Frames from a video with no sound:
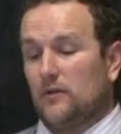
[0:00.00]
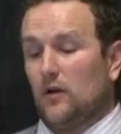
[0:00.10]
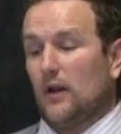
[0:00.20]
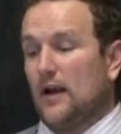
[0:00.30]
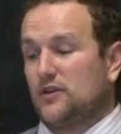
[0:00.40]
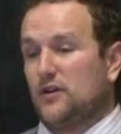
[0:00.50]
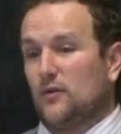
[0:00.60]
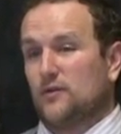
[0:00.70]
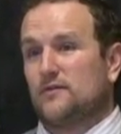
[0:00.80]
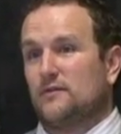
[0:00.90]
You know, last year
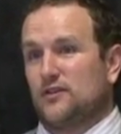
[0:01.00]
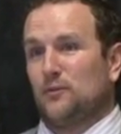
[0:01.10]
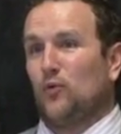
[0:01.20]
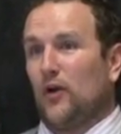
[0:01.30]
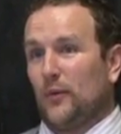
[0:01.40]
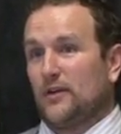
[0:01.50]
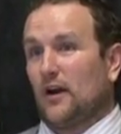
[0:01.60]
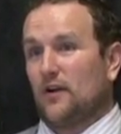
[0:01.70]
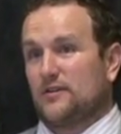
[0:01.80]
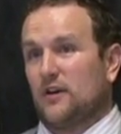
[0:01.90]
was disappointing. We
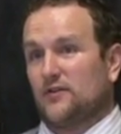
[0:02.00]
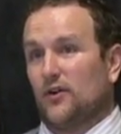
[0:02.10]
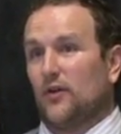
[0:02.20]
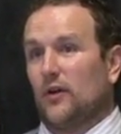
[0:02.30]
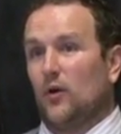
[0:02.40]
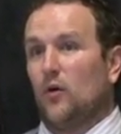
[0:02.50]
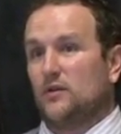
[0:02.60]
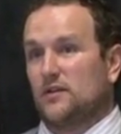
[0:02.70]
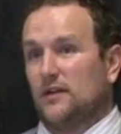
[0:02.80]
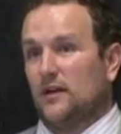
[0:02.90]
dug ourselves an early hole
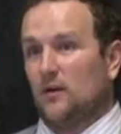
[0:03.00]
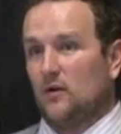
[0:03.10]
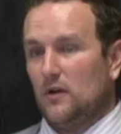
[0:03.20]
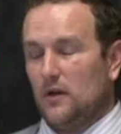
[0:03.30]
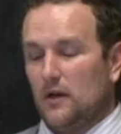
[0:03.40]
in Toledo.